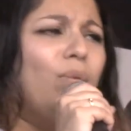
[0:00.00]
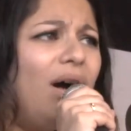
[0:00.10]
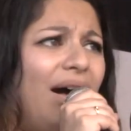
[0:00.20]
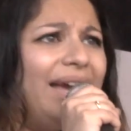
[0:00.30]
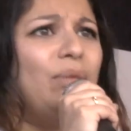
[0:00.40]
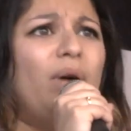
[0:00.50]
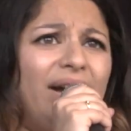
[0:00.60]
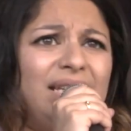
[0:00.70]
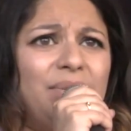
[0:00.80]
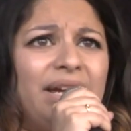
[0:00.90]

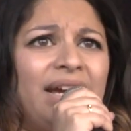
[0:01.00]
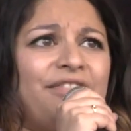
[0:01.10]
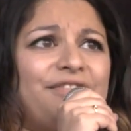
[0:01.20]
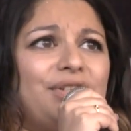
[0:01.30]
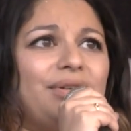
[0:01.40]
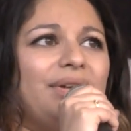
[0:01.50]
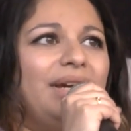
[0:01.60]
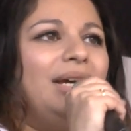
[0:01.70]
Why do I have to?